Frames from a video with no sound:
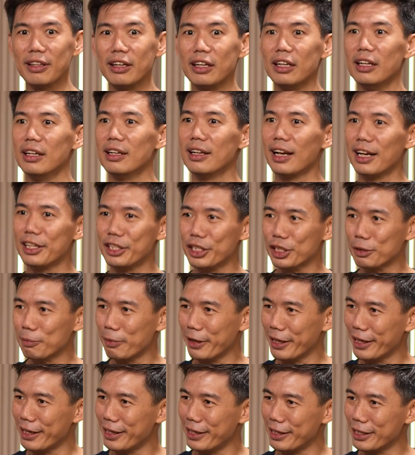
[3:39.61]
third largest
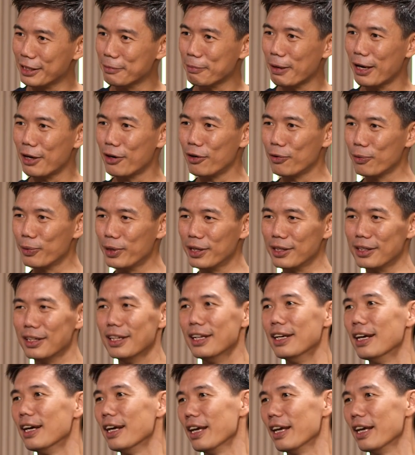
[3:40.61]
player in this part of the world.